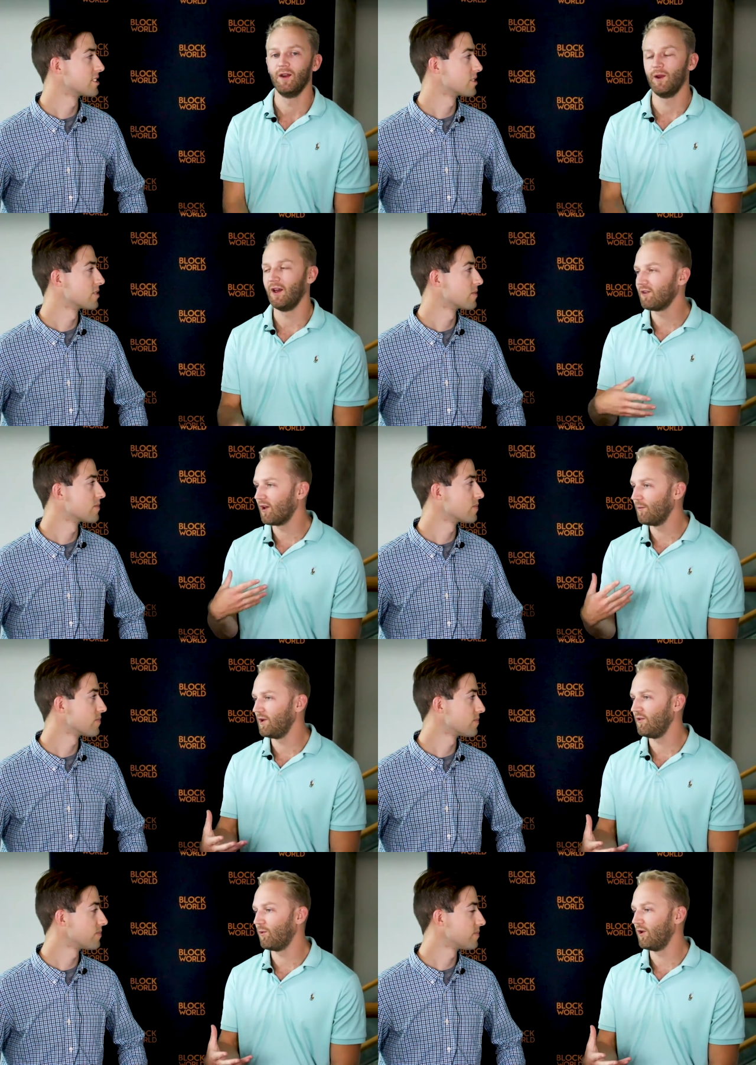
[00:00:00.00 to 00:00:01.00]
Speaker 1: But as
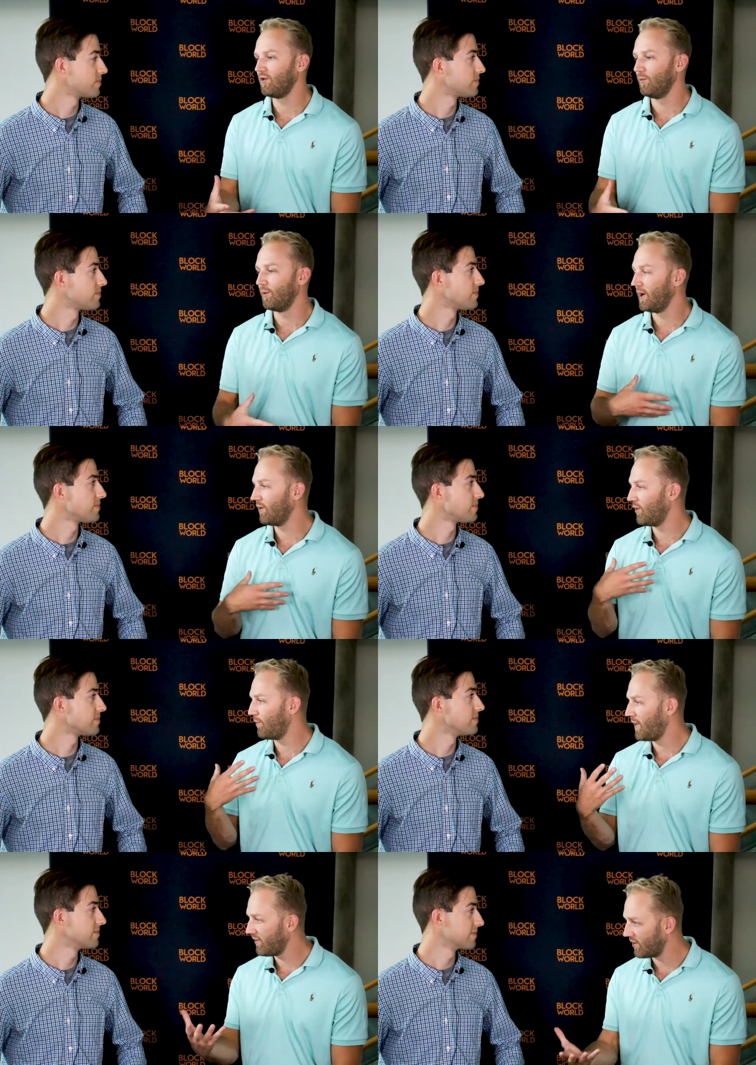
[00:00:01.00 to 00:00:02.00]
companies want to prepare their
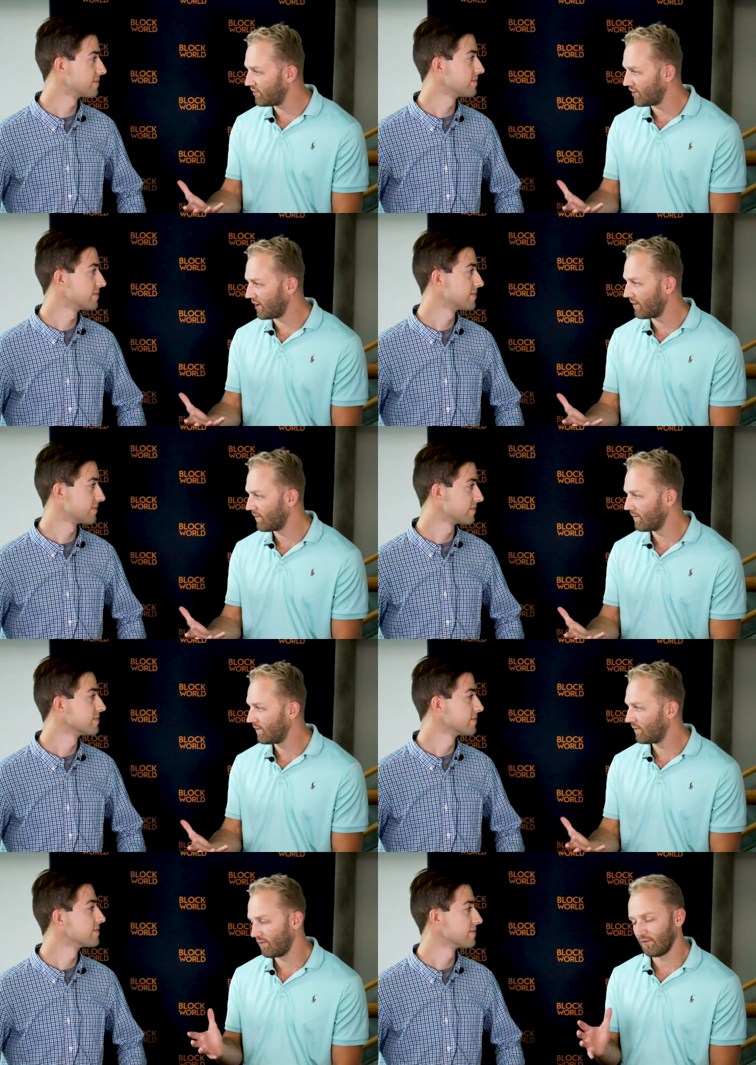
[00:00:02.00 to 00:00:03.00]
messaging
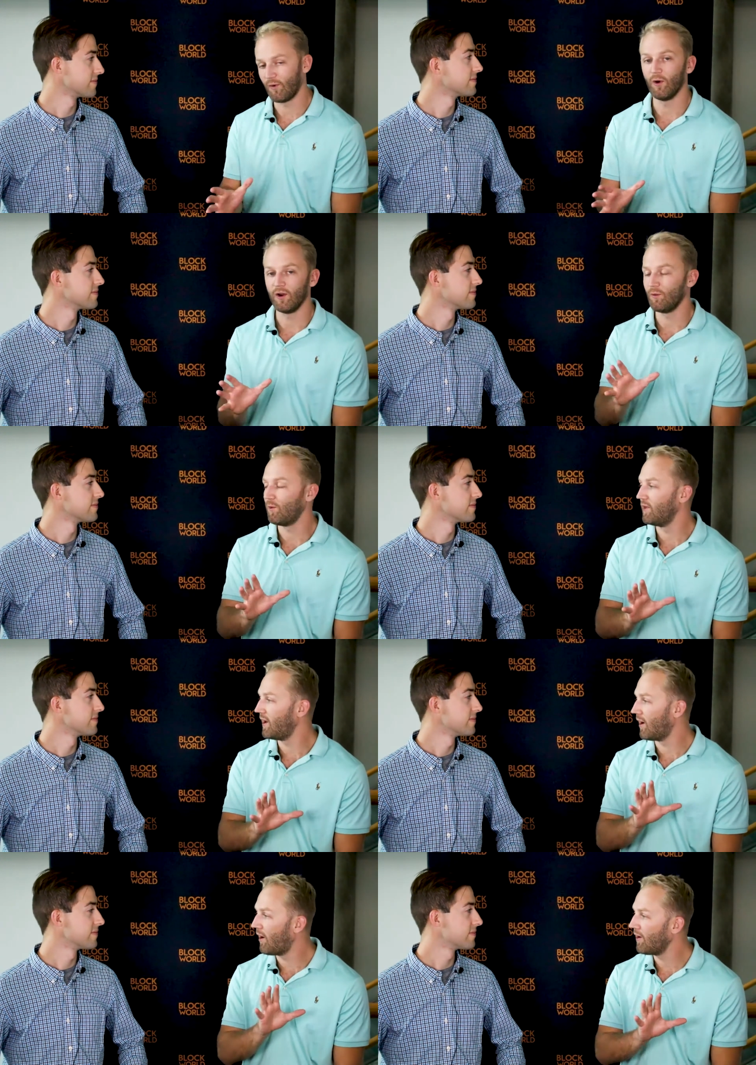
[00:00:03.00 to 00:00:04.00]
for when
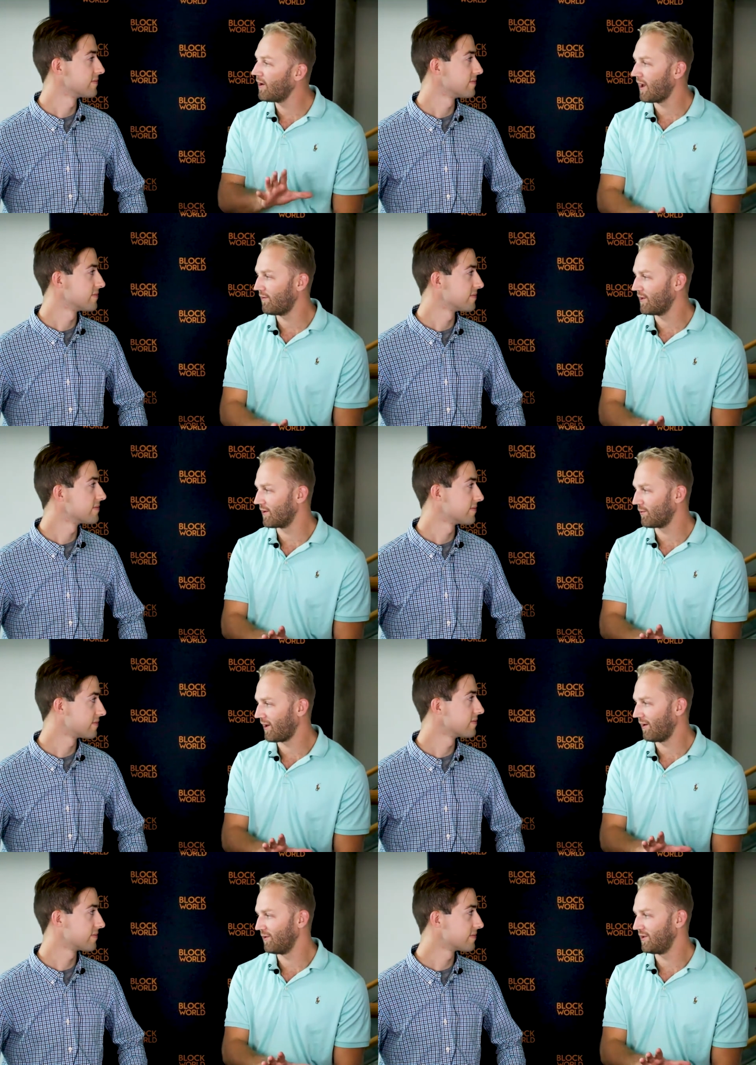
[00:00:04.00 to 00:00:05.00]
they are having those
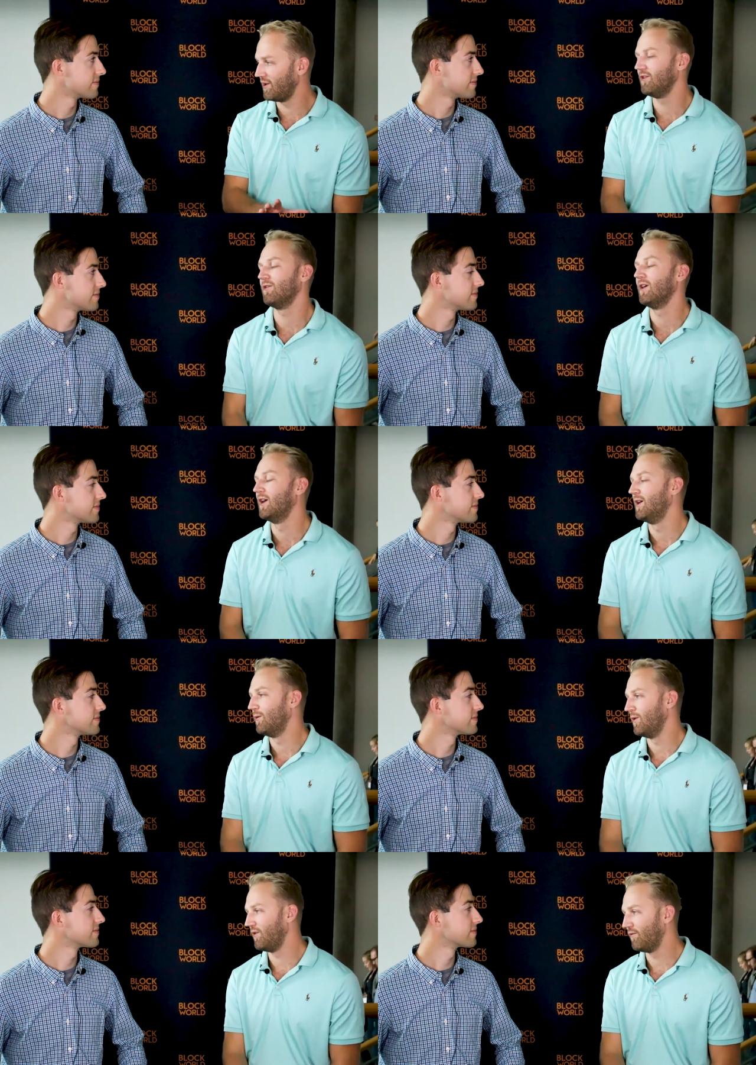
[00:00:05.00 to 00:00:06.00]
conversations
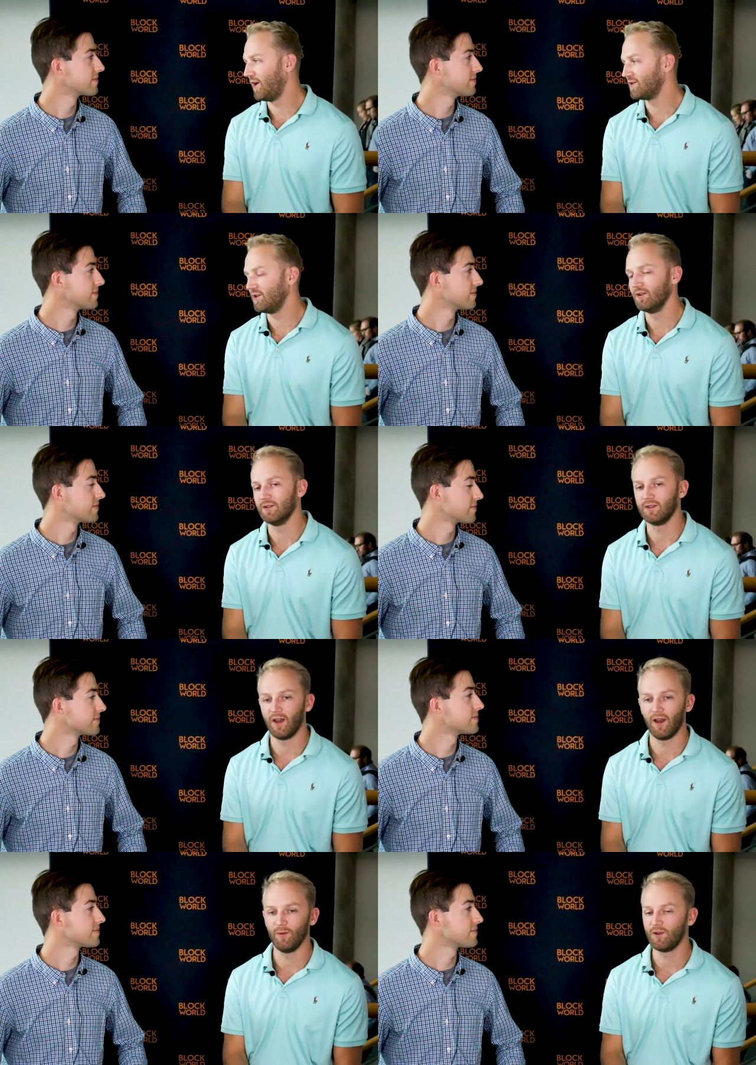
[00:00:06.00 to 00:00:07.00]
with investors
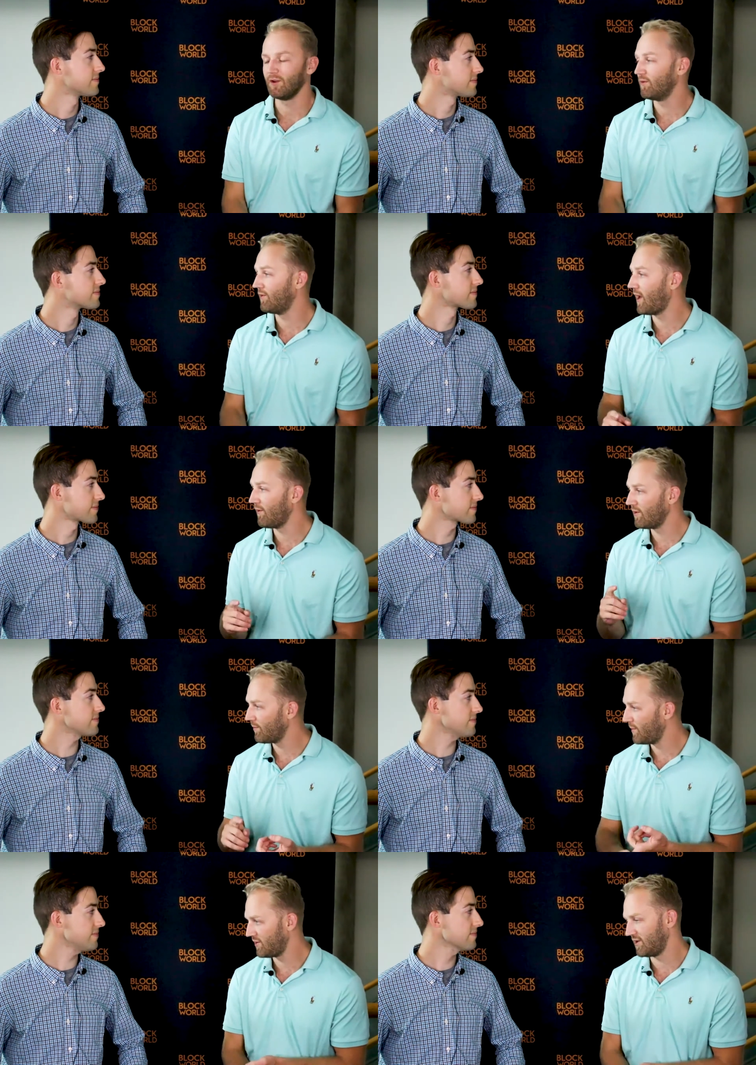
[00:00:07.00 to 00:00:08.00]
um, in terms of having
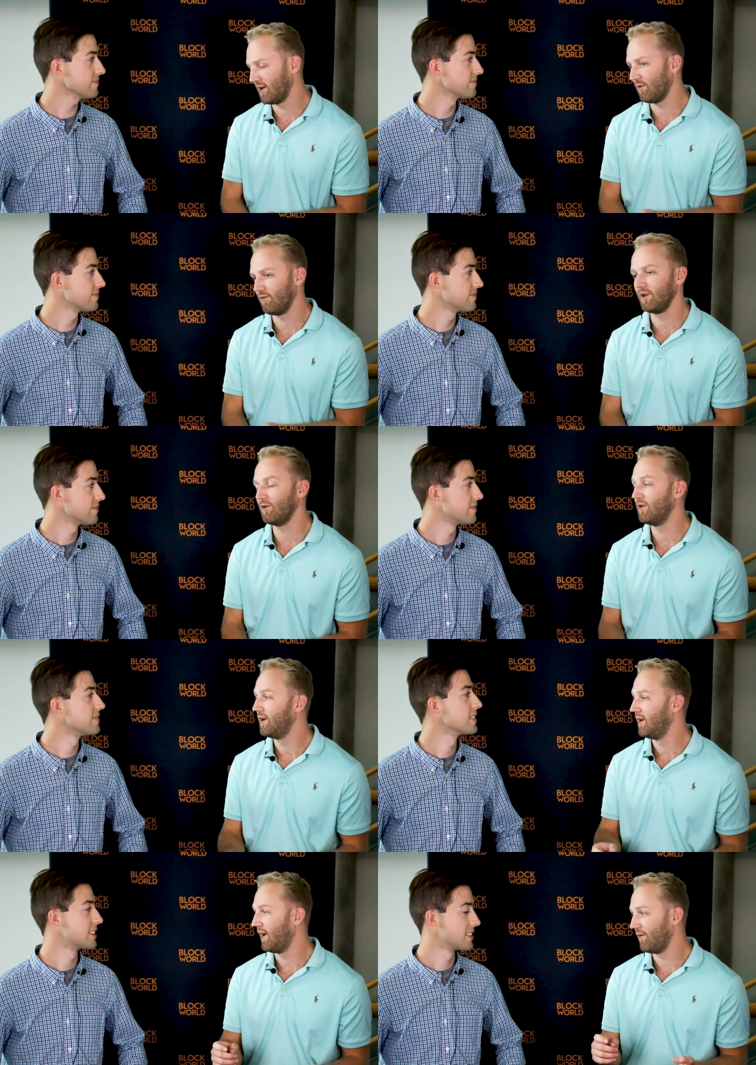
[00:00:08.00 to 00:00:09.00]
their pitch deck reviewed,
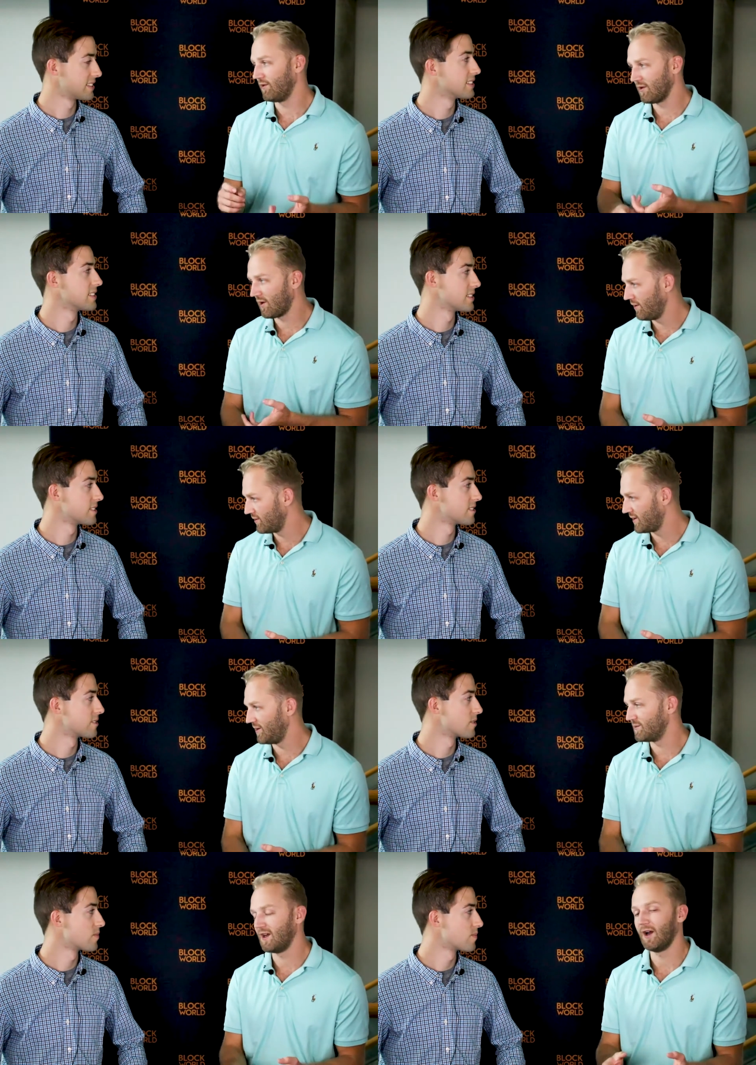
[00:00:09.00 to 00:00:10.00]
having their color
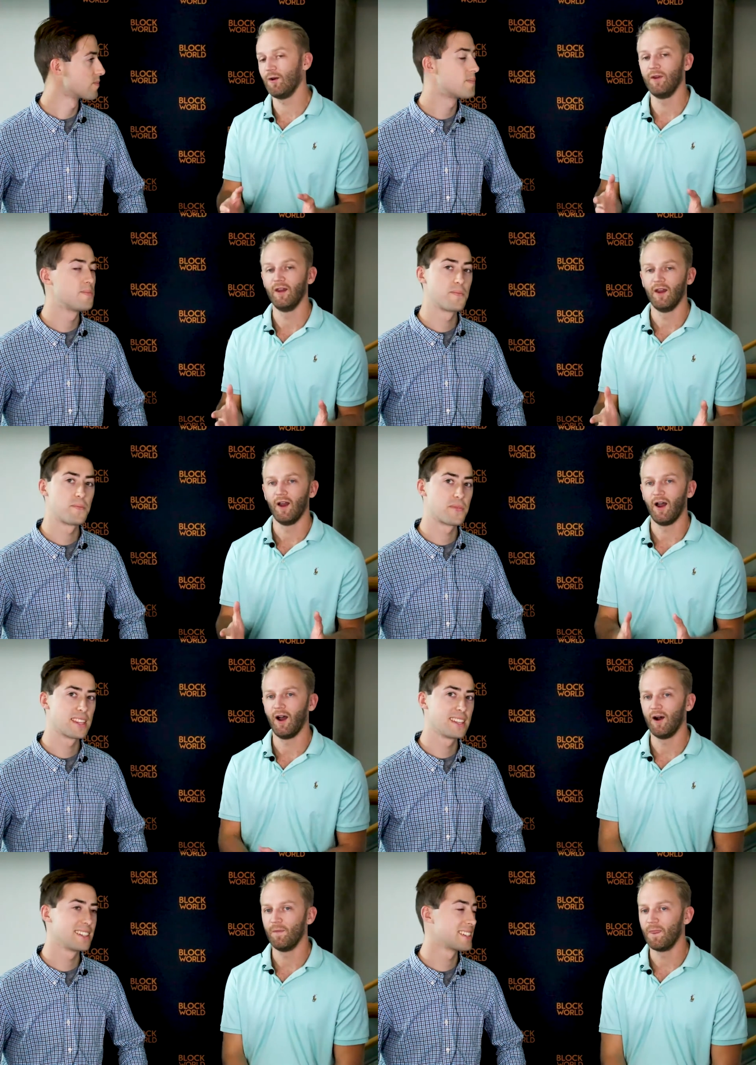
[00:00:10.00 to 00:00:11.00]
schemes down,
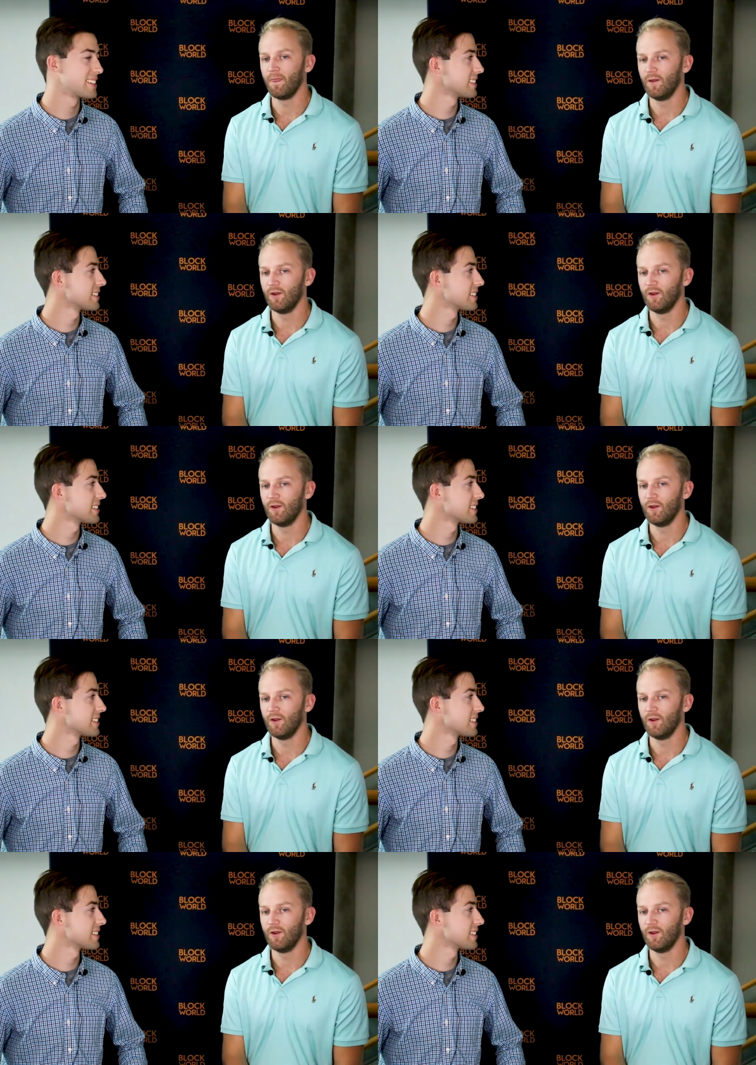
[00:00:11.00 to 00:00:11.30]
um,